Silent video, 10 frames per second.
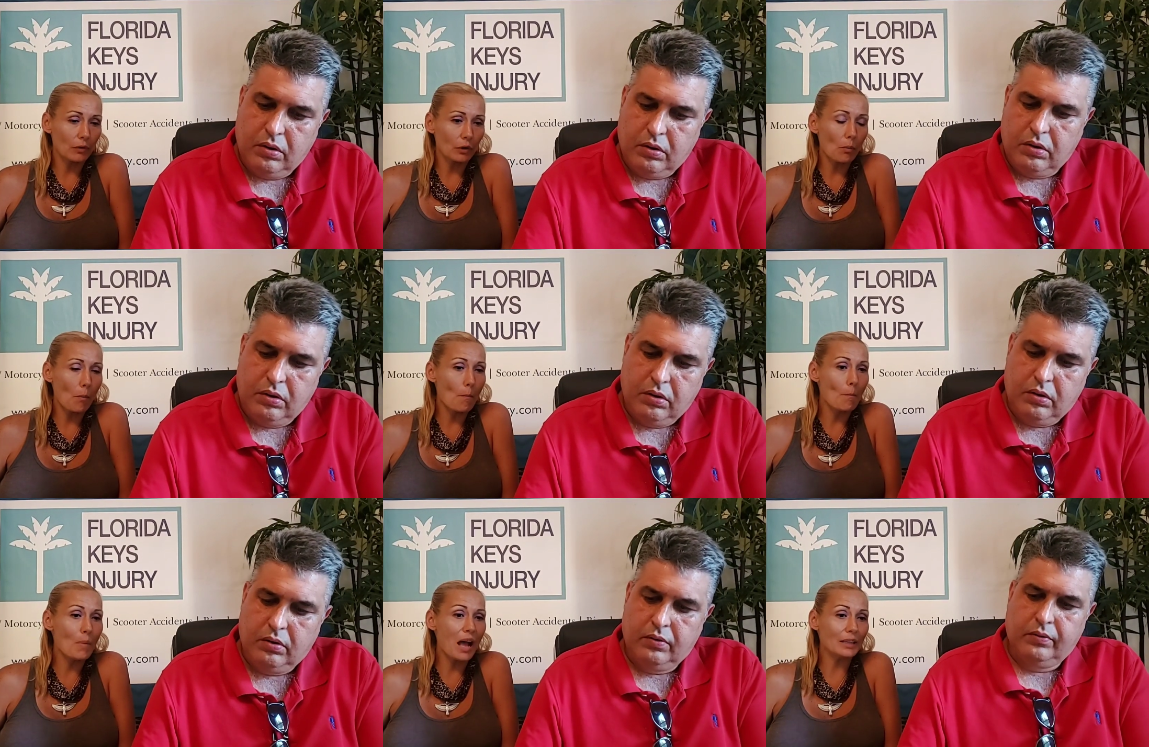Speaker 1: for
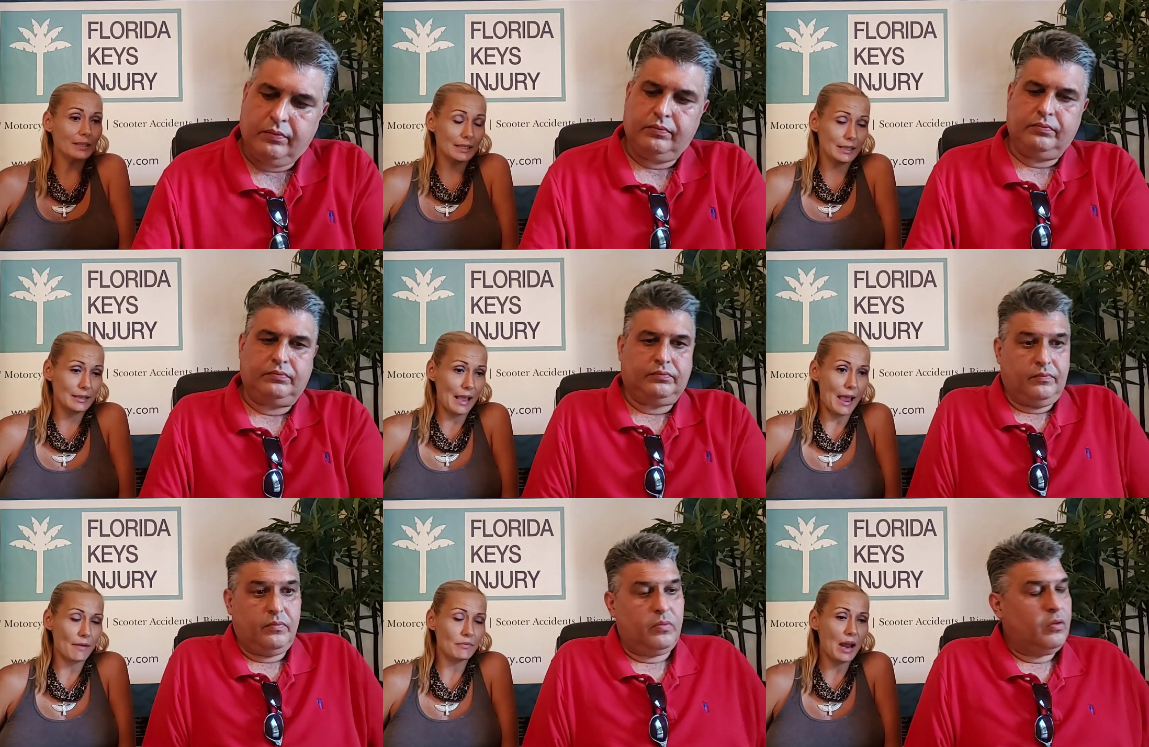months that
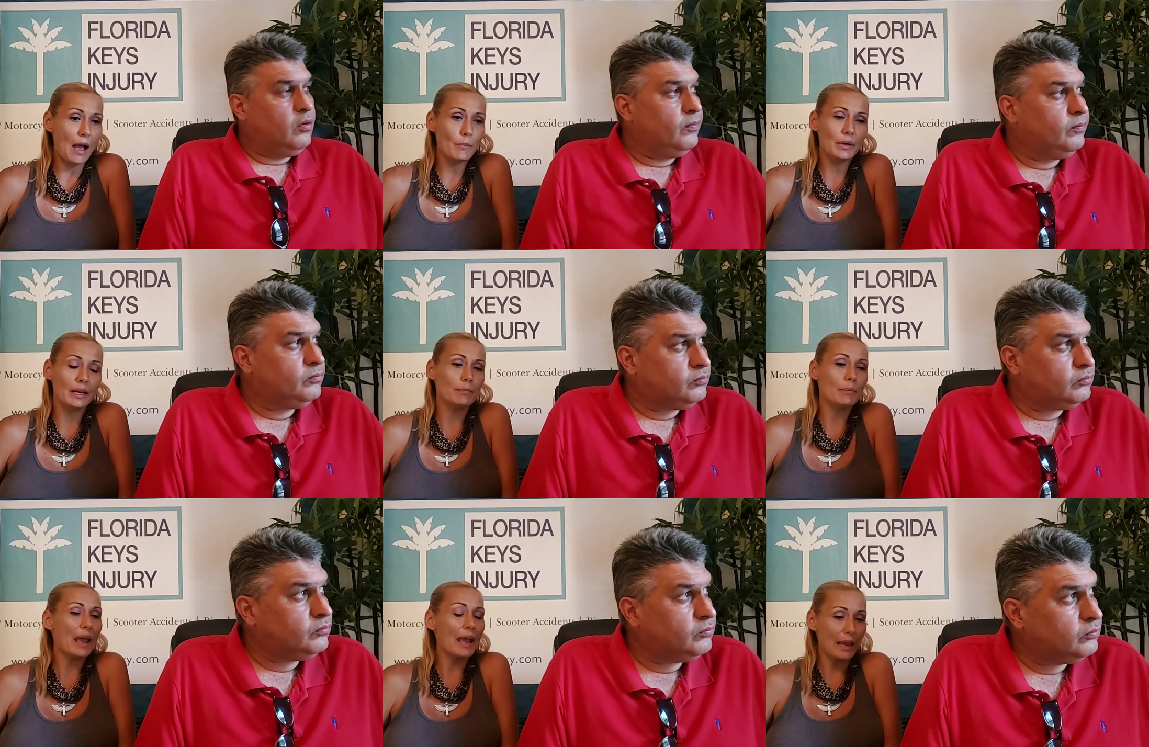have not been
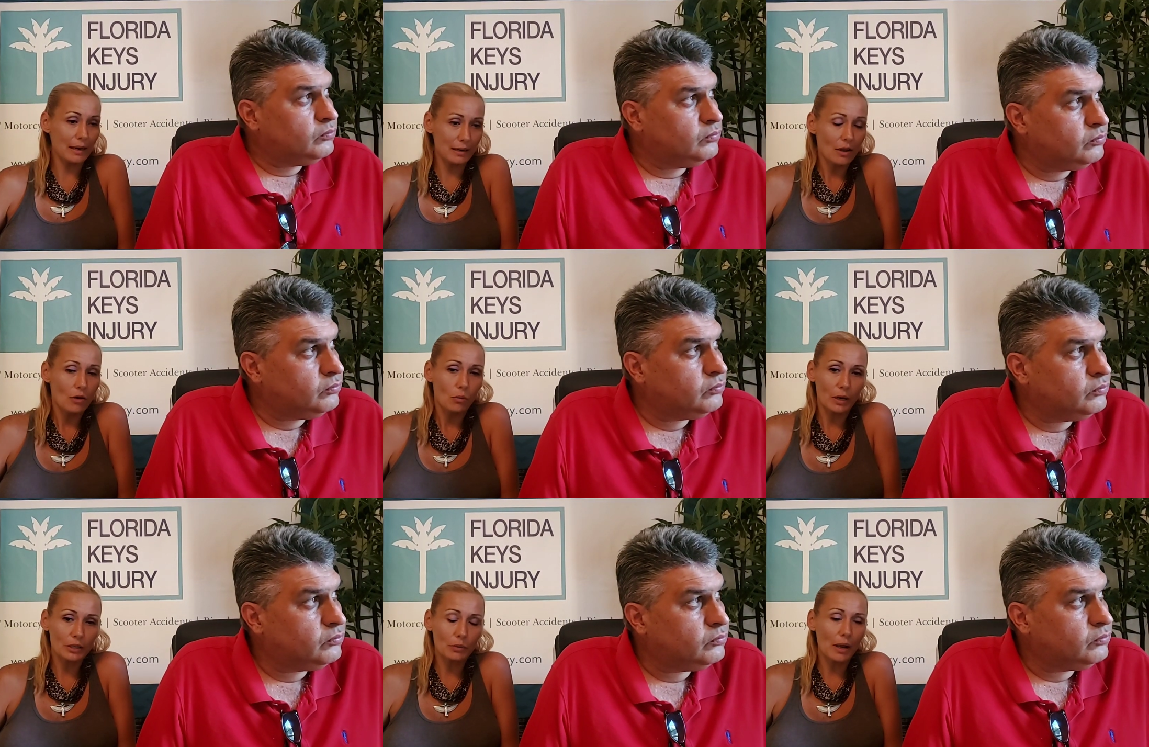paid
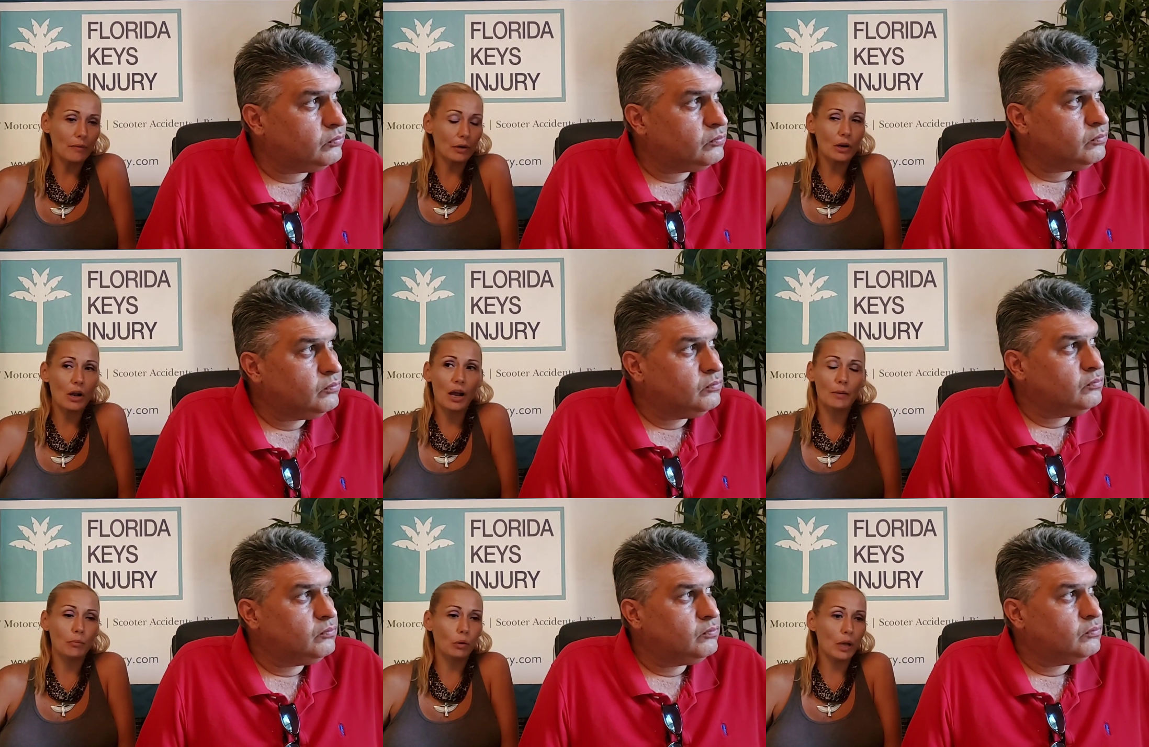whatsoever
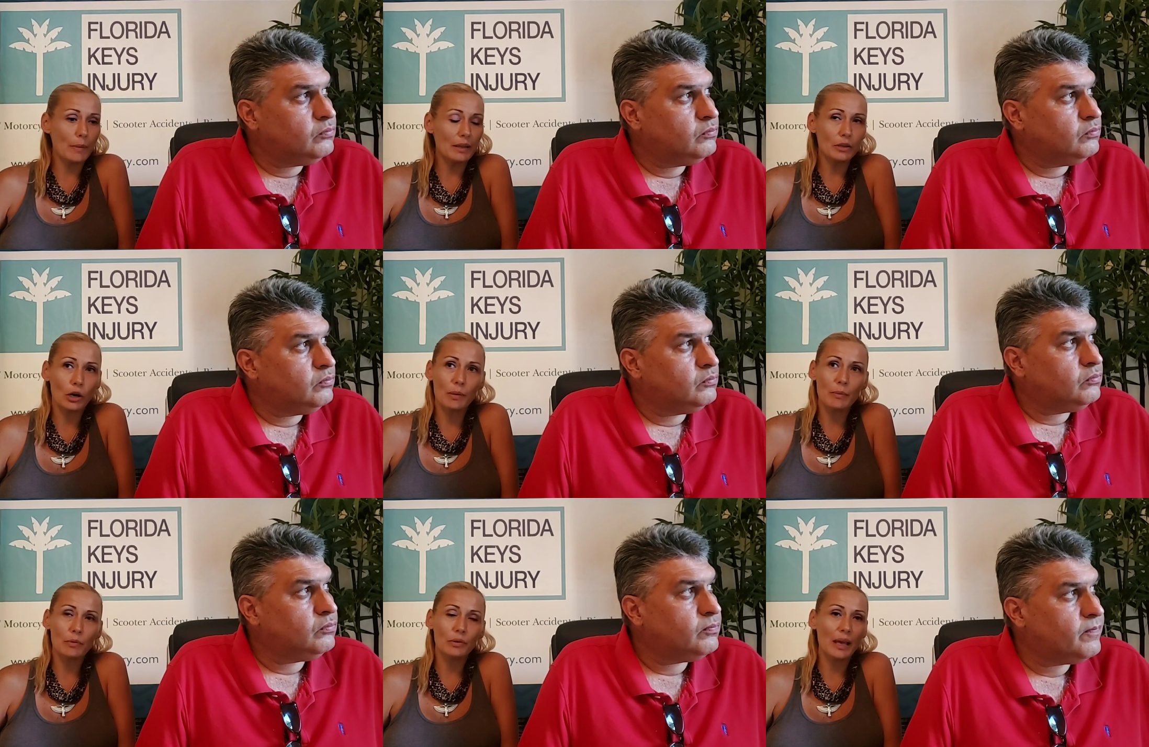unemployment. There are
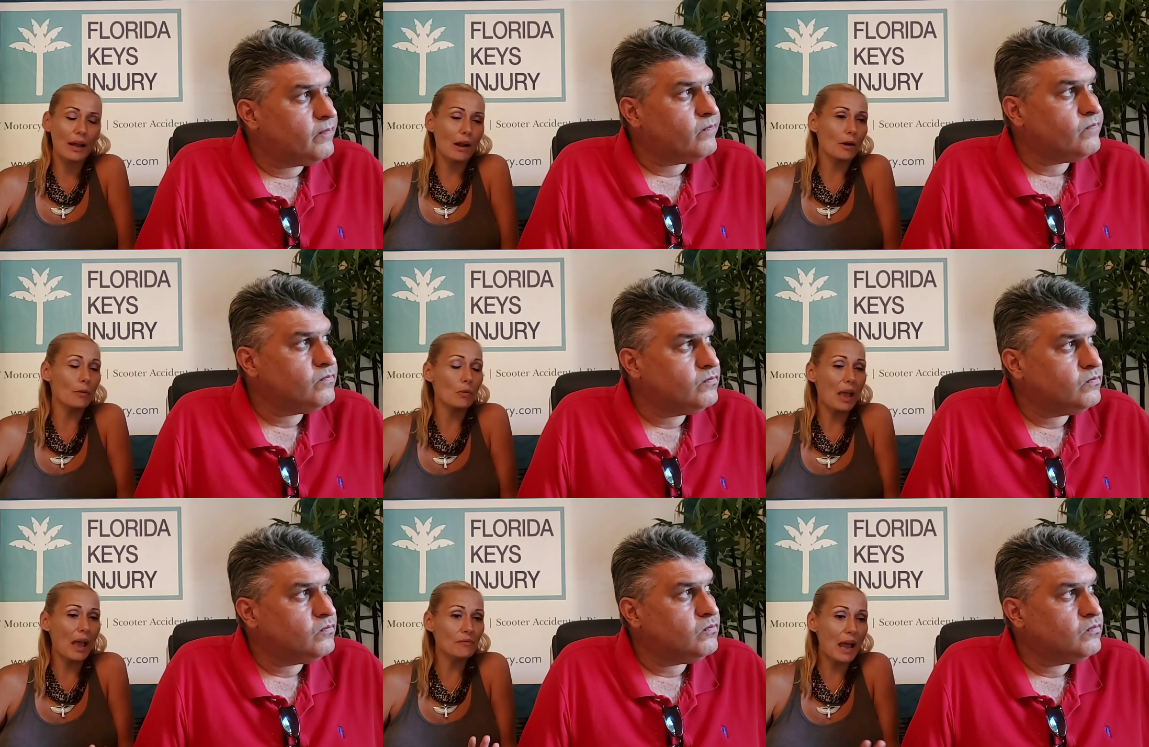people that
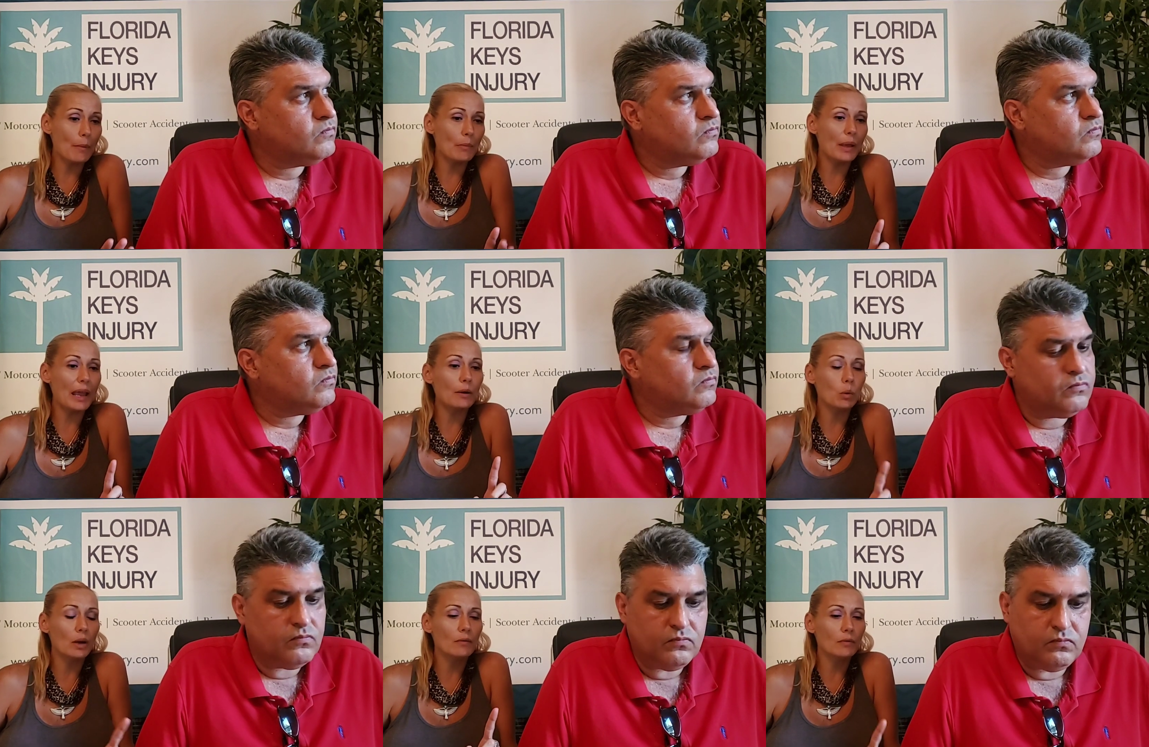have not been paid
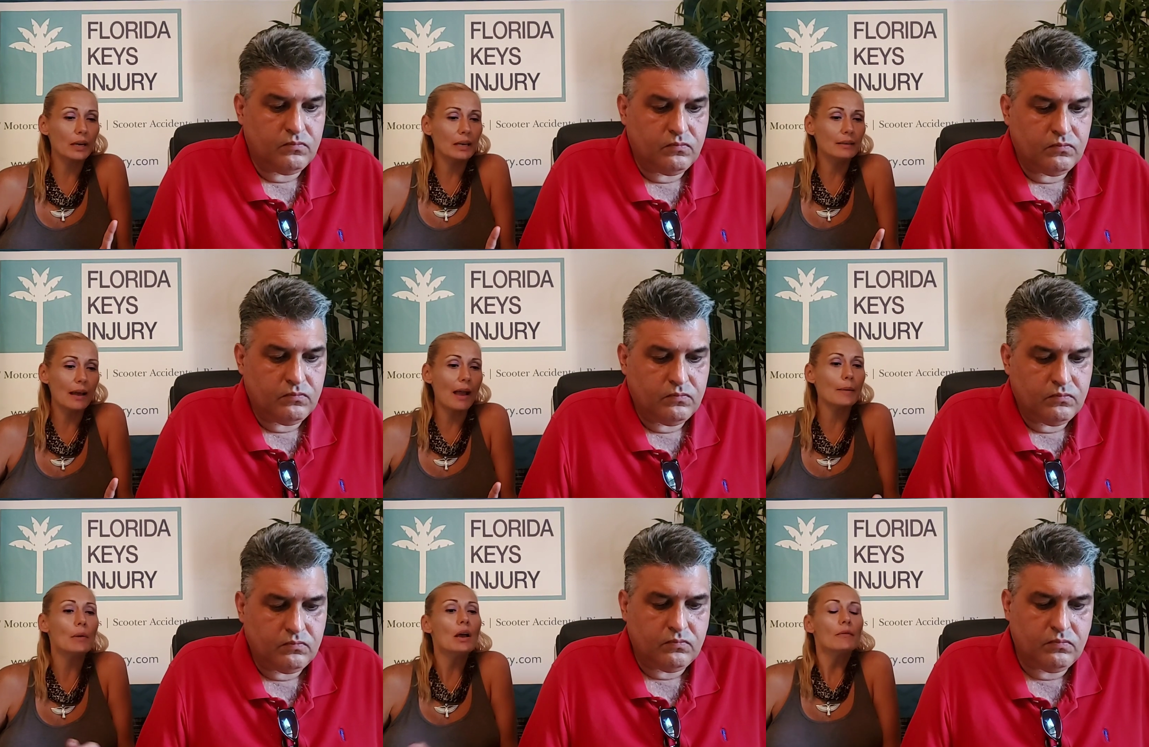one freaking dime
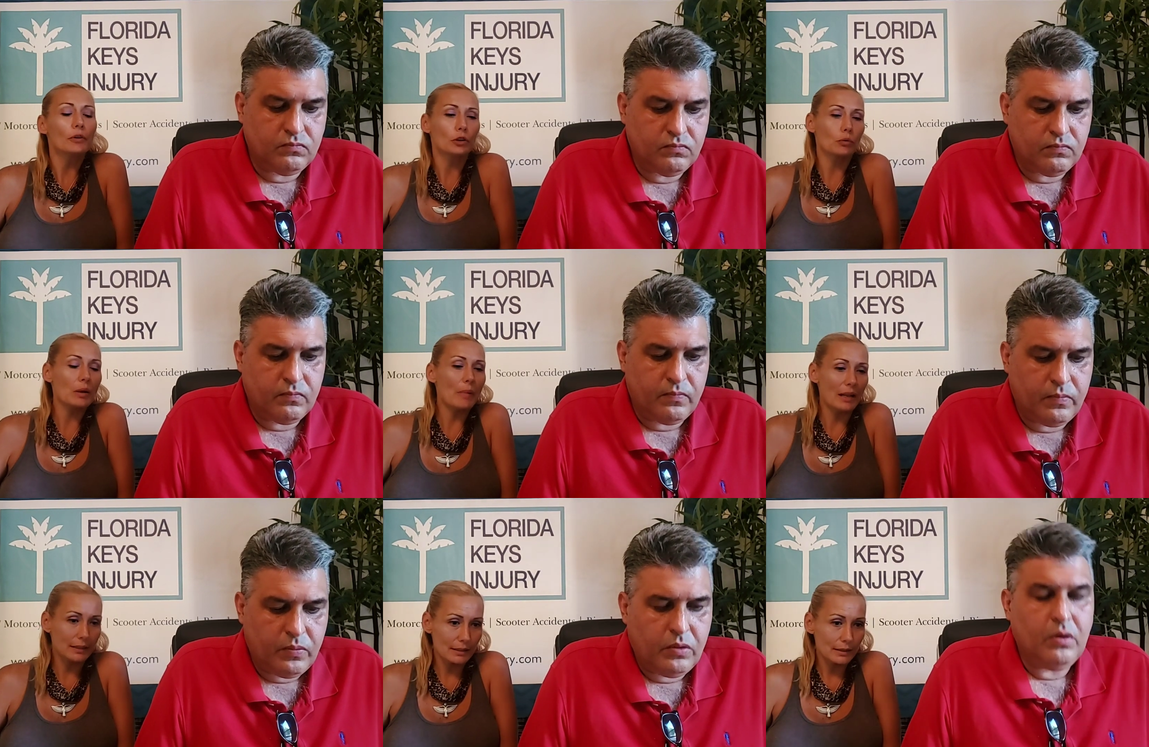for 3
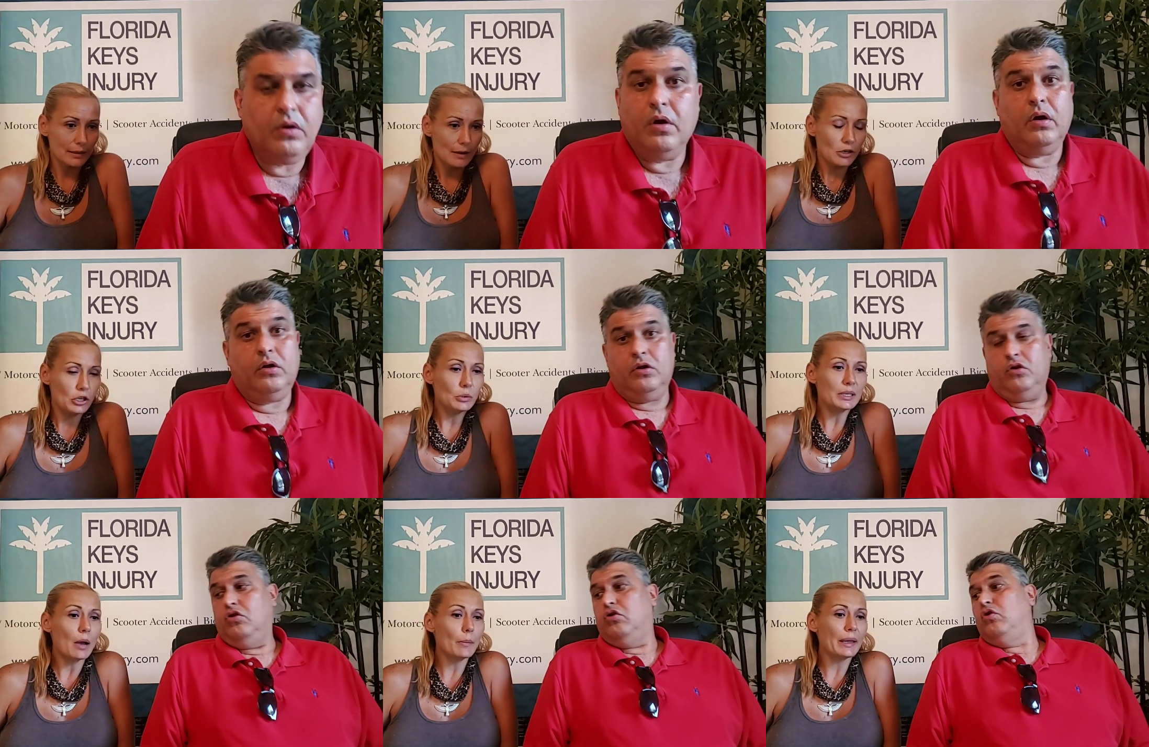months. You
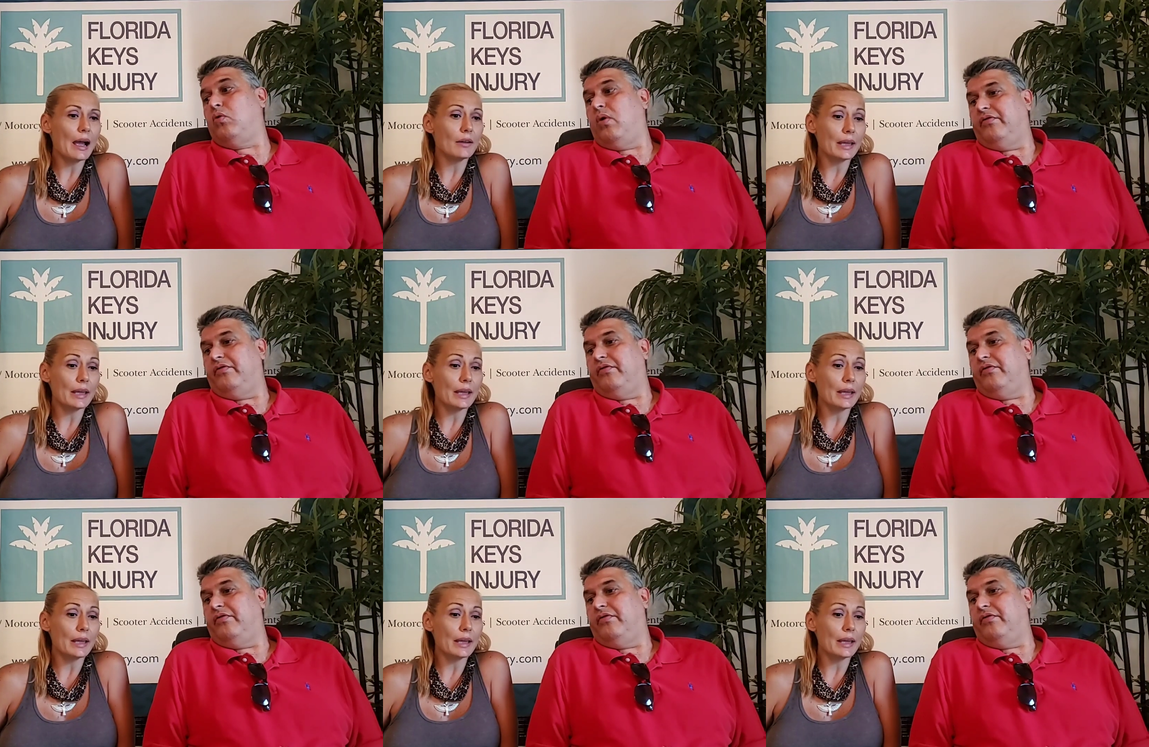tell me how